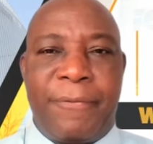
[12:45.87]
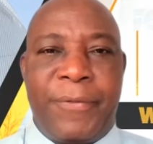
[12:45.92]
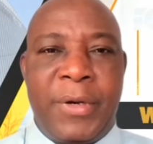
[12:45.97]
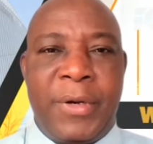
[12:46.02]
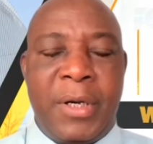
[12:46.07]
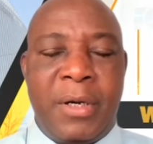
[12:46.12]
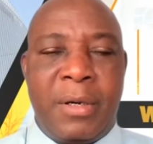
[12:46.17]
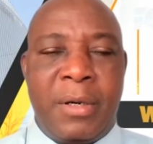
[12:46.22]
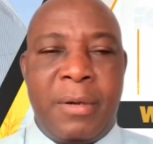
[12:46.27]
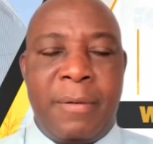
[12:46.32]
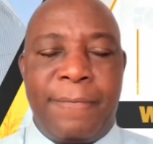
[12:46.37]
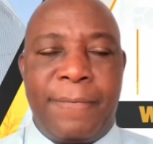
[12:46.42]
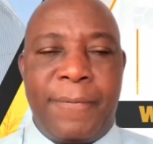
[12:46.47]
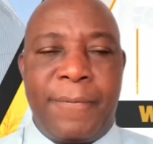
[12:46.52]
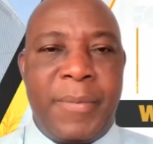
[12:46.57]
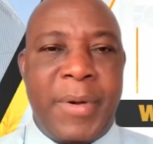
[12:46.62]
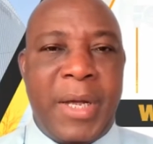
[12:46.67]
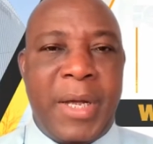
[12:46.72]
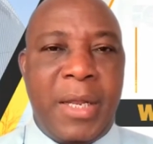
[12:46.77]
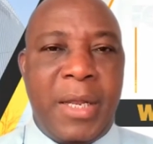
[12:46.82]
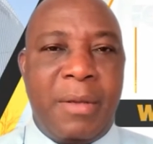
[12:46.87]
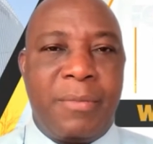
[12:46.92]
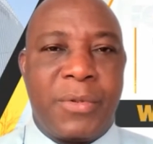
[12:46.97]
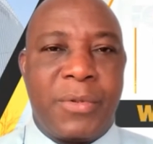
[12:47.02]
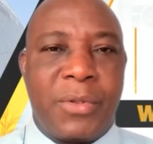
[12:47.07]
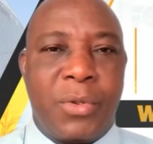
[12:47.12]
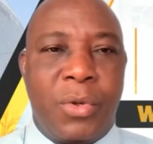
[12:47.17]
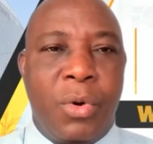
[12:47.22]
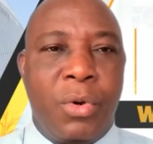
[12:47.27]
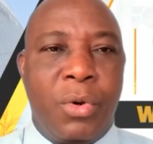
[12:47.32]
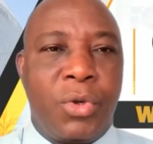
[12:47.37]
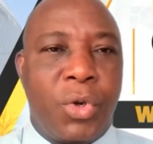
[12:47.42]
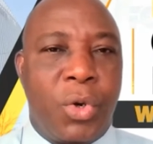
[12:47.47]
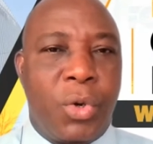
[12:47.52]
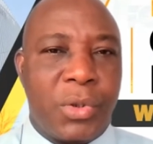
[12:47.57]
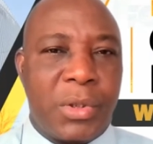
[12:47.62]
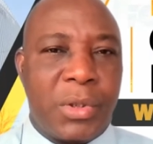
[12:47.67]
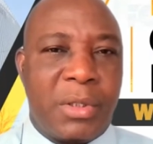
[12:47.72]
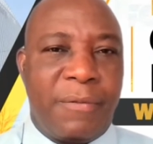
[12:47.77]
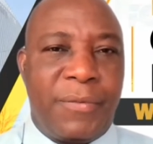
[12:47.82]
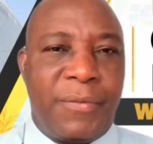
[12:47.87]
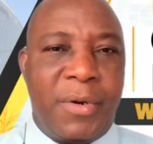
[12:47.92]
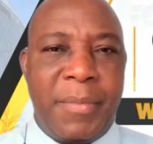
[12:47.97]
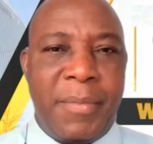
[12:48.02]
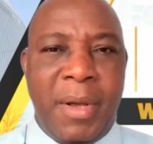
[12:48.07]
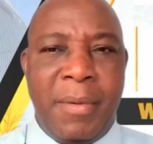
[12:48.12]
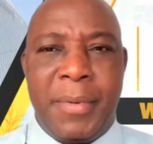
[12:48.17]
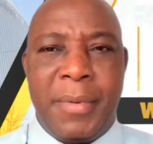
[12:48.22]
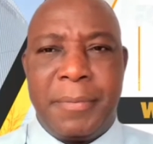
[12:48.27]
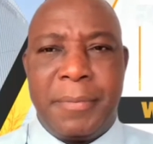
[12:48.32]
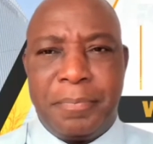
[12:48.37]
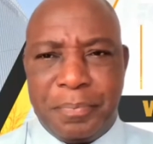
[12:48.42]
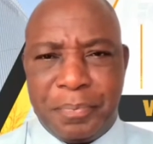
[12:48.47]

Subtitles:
for former name is Gold Coast, if you remember.